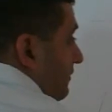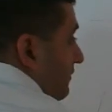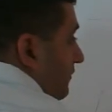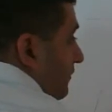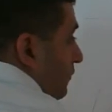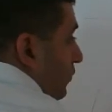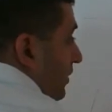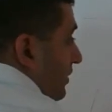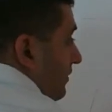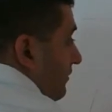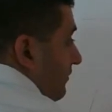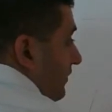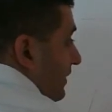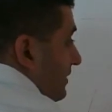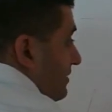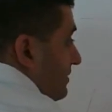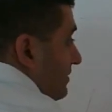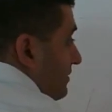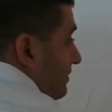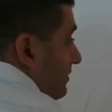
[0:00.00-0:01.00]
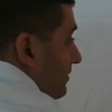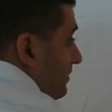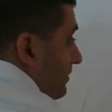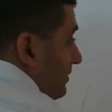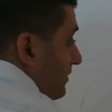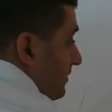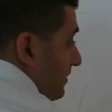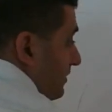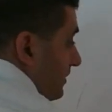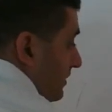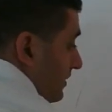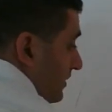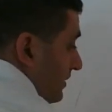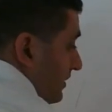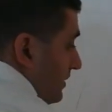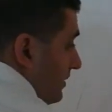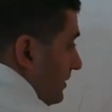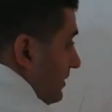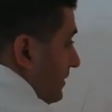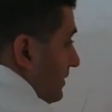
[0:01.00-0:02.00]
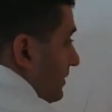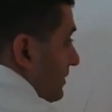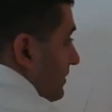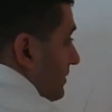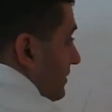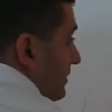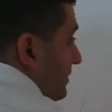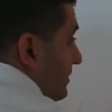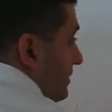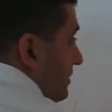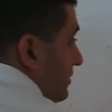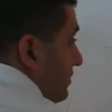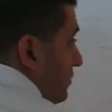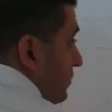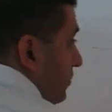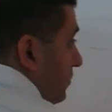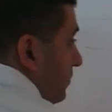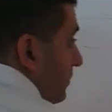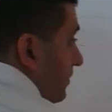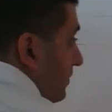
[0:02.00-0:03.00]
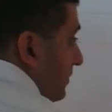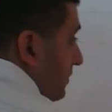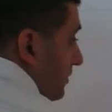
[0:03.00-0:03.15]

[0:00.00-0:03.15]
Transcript: one phase. This is your